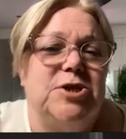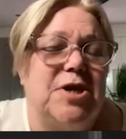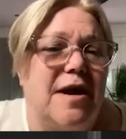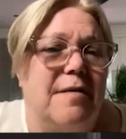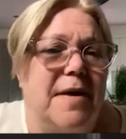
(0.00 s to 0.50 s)

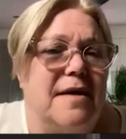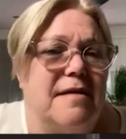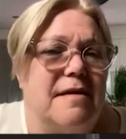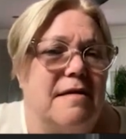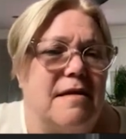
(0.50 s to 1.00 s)
shower
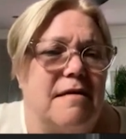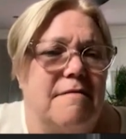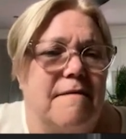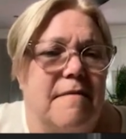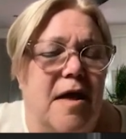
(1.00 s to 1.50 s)
bases.
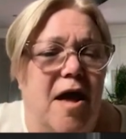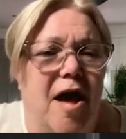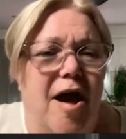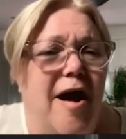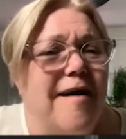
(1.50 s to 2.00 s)

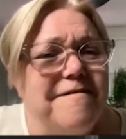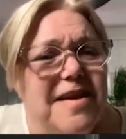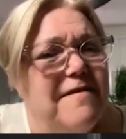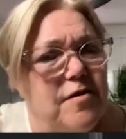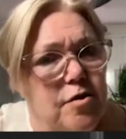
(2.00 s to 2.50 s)
I've
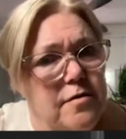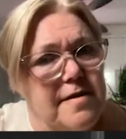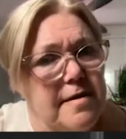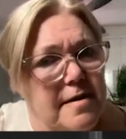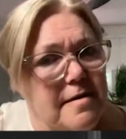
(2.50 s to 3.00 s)
never
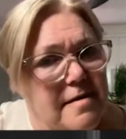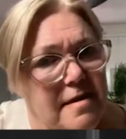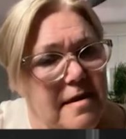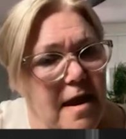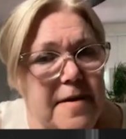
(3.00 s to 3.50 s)
used
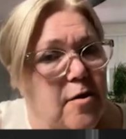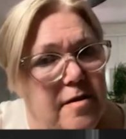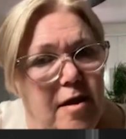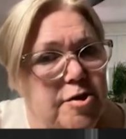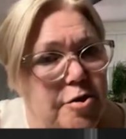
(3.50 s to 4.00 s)
these
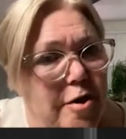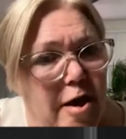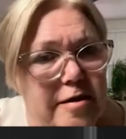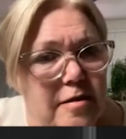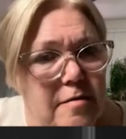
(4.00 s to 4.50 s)
because I don't
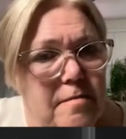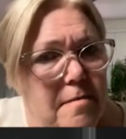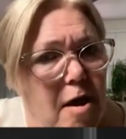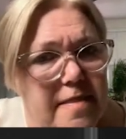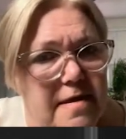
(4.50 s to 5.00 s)
like them.
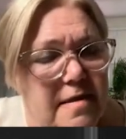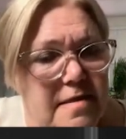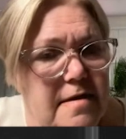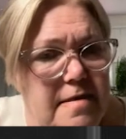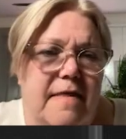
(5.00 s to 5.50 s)
I think
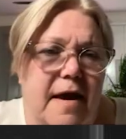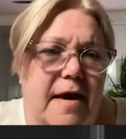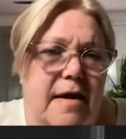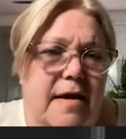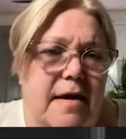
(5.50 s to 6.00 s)
that
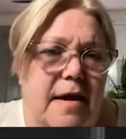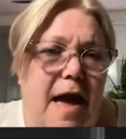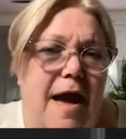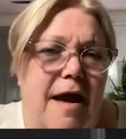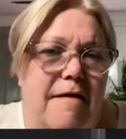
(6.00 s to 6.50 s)
they
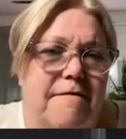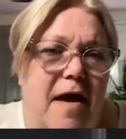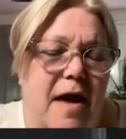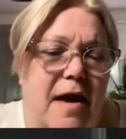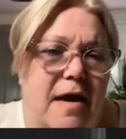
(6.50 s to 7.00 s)
have
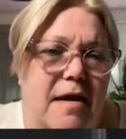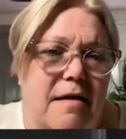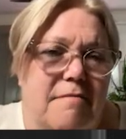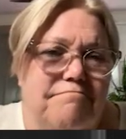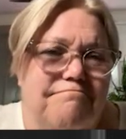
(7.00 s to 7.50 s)

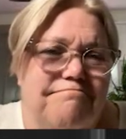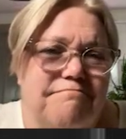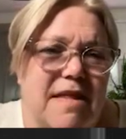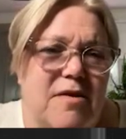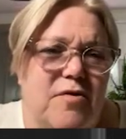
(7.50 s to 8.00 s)
a
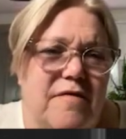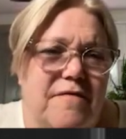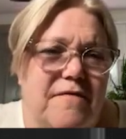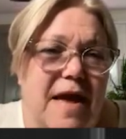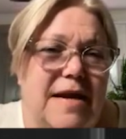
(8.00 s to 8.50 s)
sort of
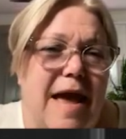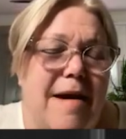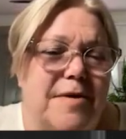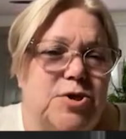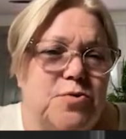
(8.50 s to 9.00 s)
an
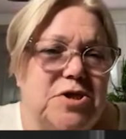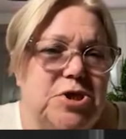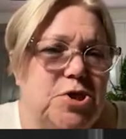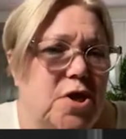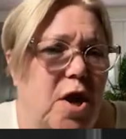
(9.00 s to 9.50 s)

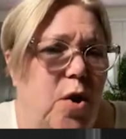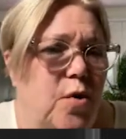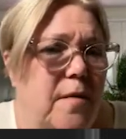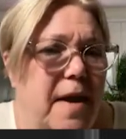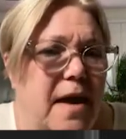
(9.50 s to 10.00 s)
amateurish
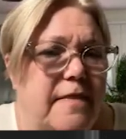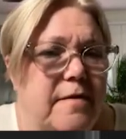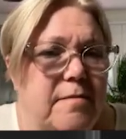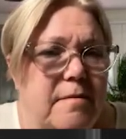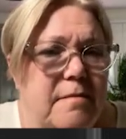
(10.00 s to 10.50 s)
look about
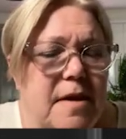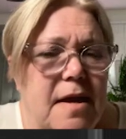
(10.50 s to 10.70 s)
them.